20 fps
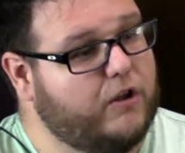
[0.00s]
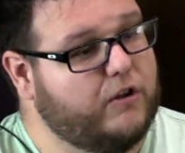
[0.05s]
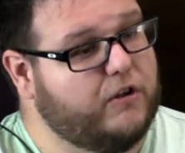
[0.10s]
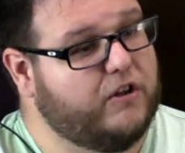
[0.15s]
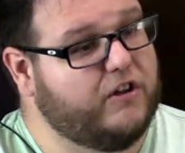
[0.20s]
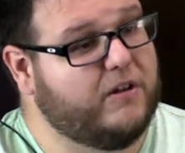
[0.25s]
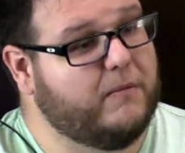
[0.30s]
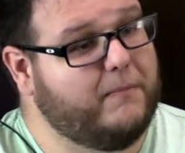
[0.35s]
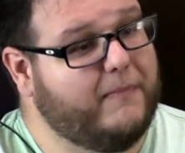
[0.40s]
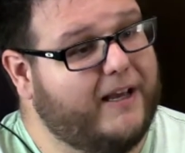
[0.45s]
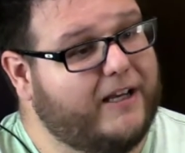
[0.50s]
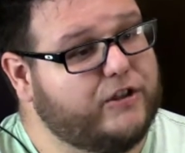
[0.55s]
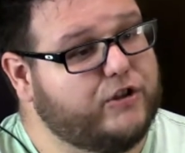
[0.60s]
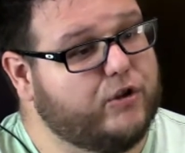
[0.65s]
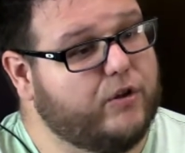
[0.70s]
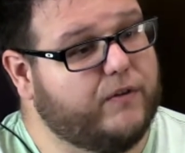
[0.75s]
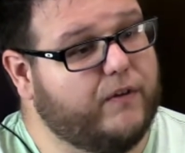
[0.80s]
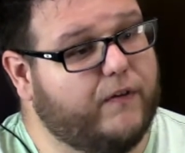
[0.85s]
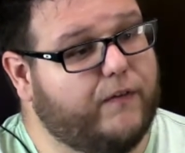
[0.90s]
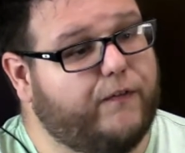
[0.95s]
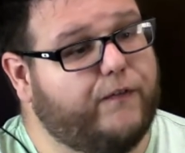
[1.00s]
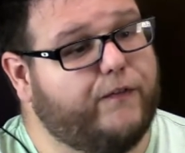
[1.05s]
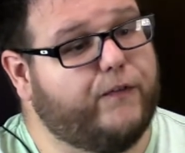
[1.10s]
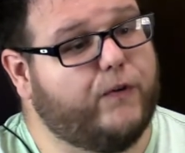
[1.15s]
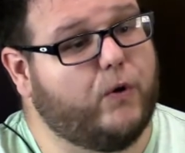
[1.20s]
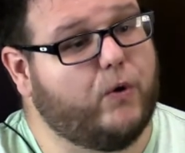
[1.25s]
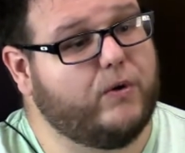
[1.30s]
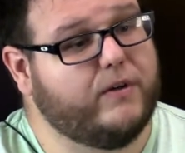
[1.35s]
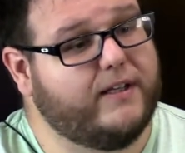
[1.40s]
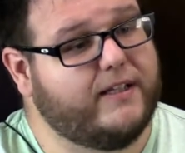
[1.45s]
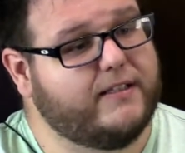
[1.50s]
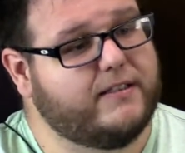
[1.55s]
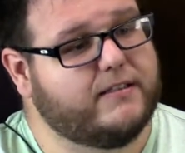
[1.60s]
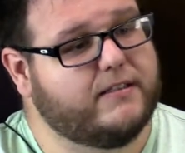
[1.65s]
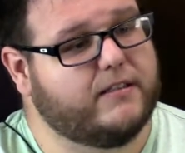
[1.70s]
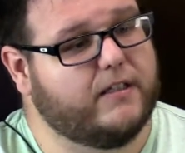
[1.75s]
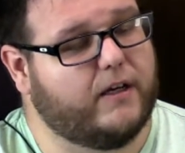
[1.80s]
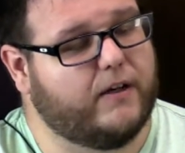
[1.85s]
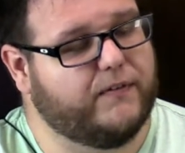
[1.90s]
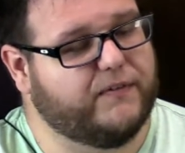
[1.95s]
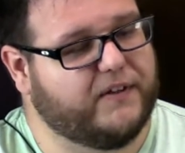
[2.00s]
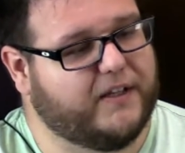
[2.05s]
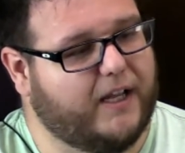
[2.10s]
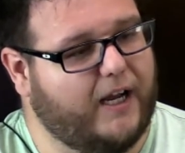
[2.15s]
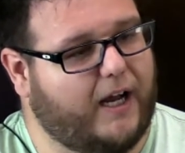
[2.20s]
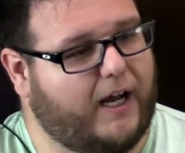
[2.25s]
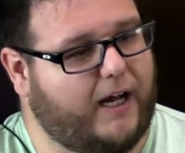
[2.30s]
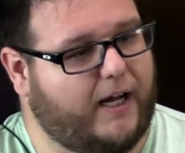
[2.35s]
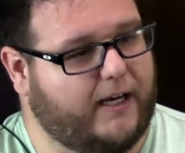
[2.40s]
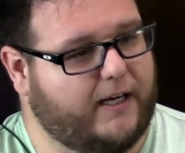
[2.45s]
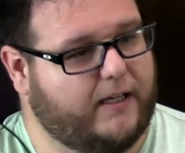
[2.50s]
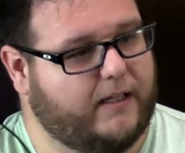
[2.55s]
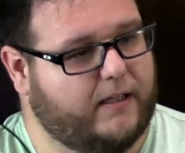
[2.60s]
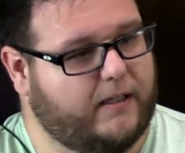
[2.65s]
to the measure of the fullness of God?